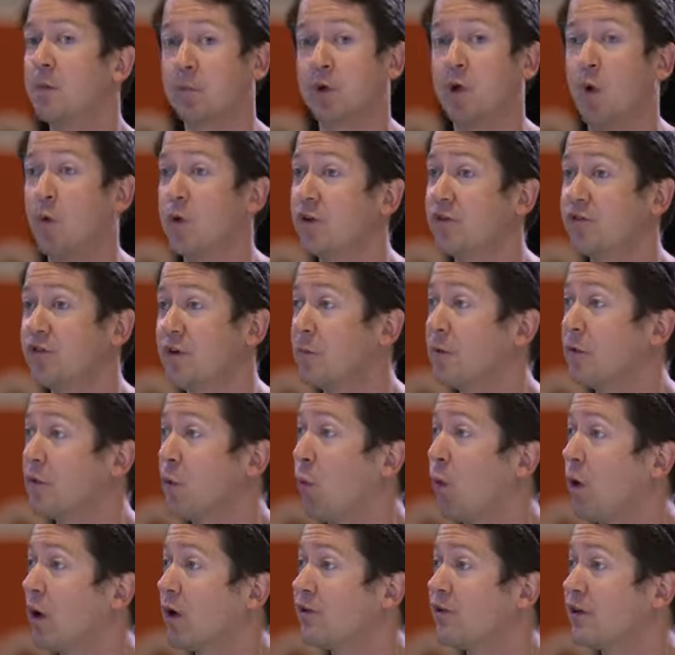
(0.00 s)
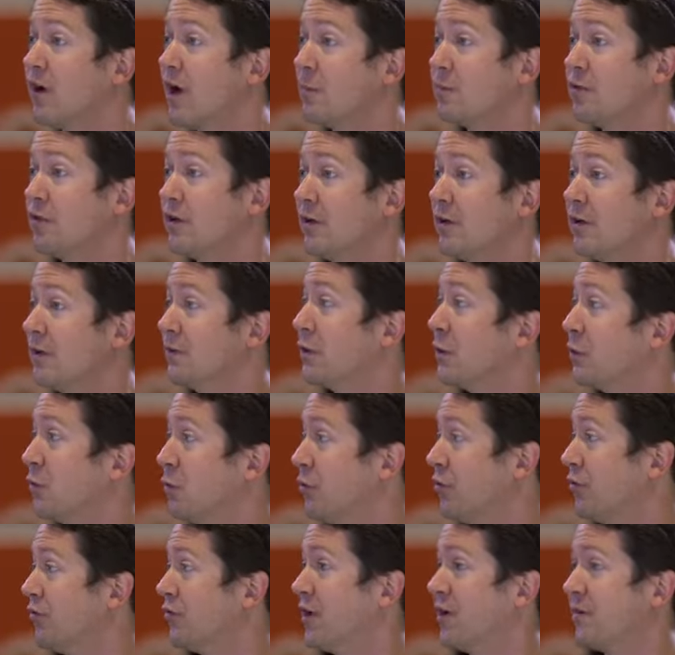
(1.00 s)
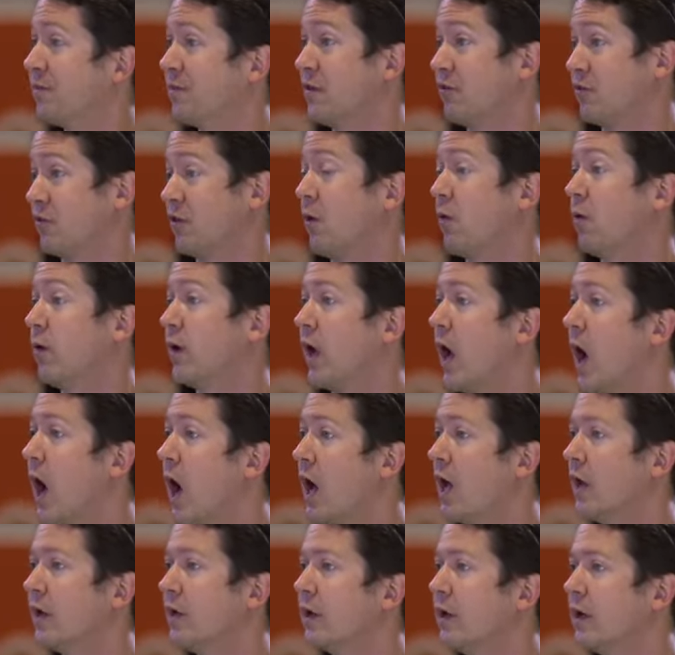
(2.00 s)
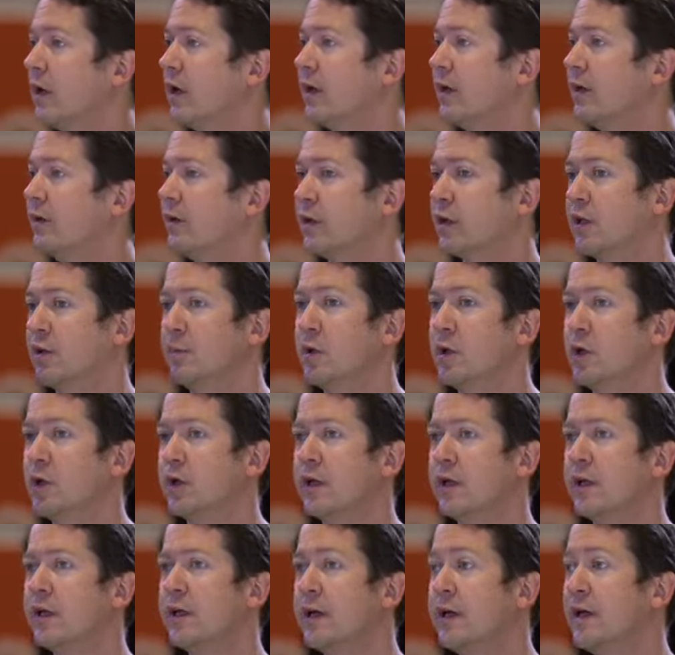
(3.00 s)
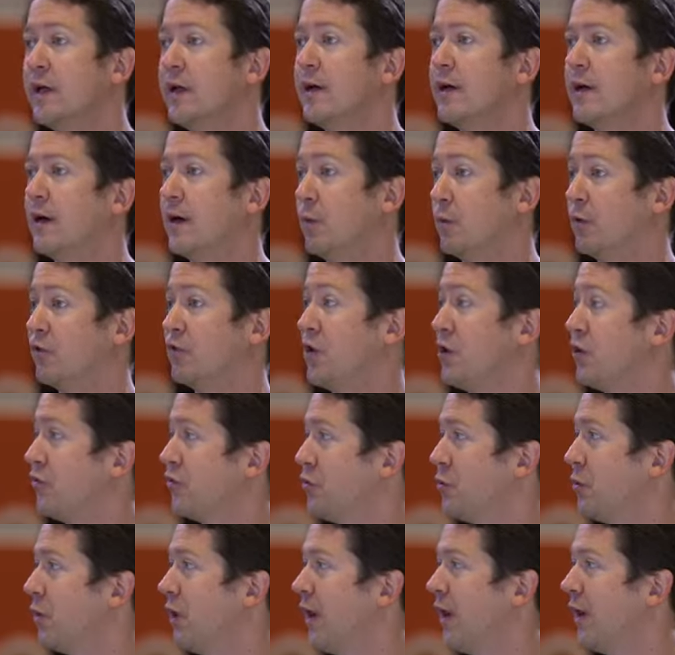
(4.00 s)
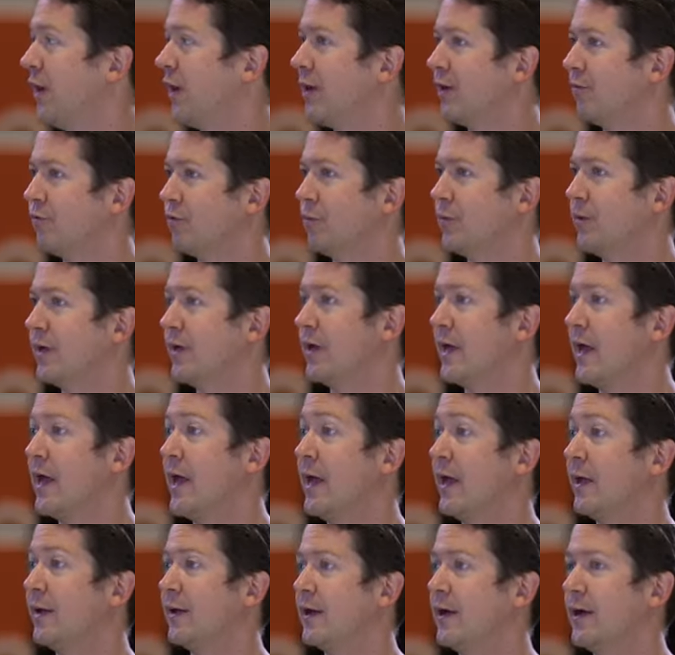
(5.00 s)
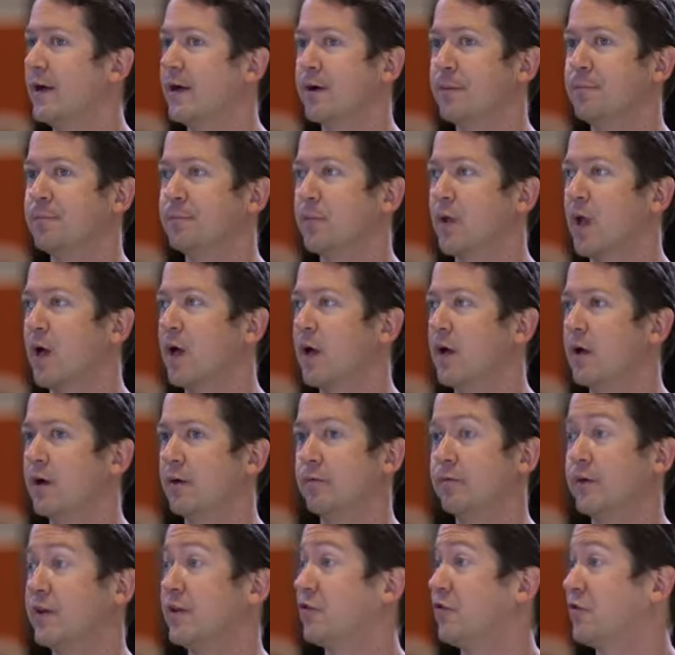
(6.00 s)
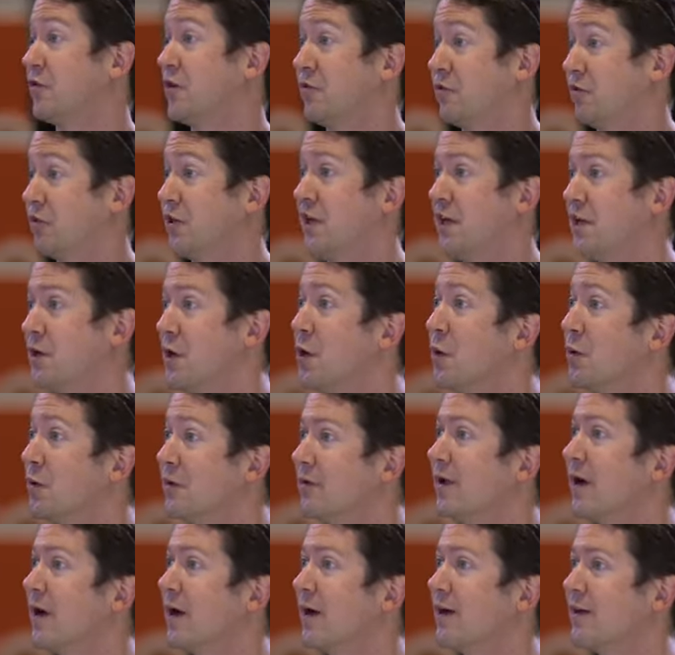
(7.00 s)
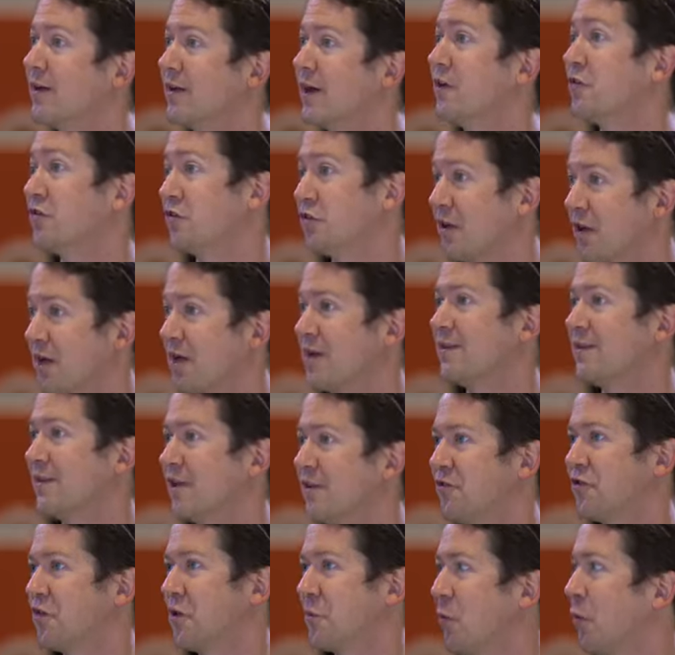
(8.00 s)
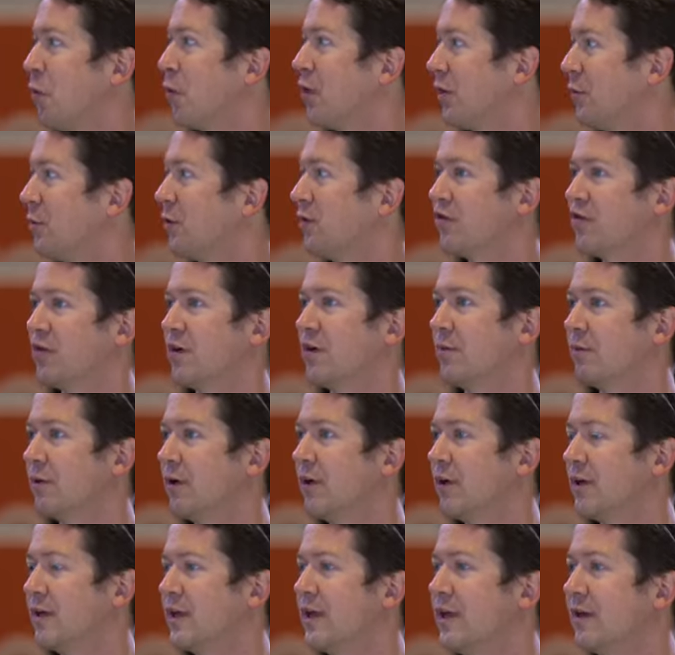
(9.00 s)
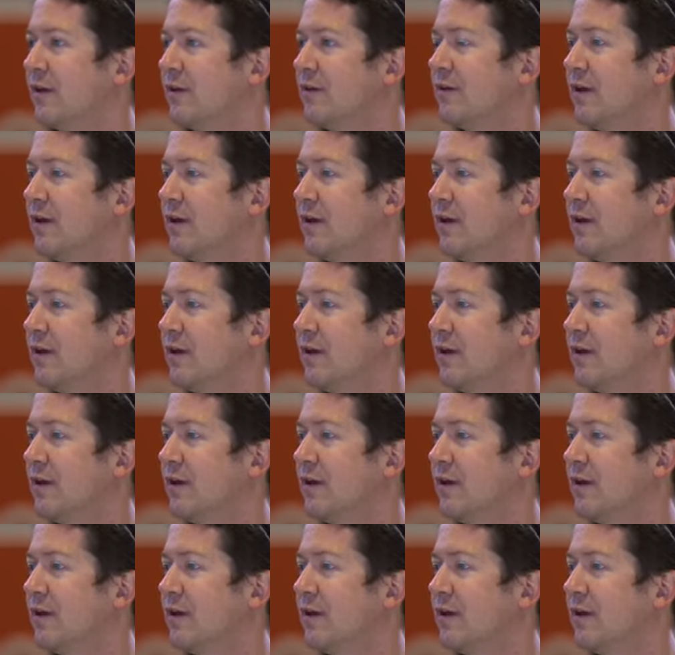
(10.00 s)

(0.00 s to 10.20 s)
Going to some of the workshops, hearing the cool stuff that's going on in the community was also a highlight for me. And Vince Cerf's keynote yesterday morning was really neat.